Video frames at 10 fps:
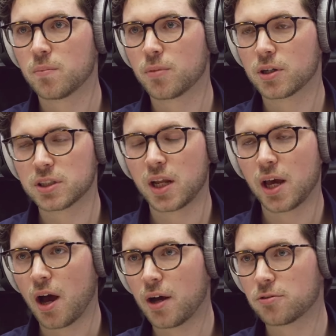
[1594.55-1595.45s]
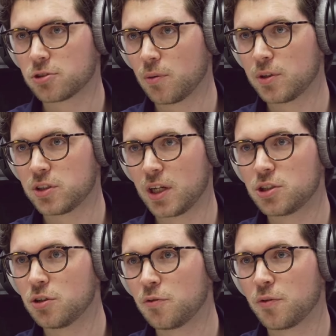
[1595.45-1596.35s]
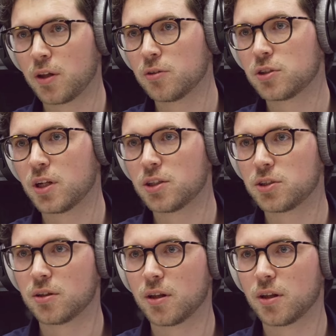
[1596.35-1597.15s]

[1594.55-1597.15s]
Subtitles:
because in AI, there's always the issue of hallucination.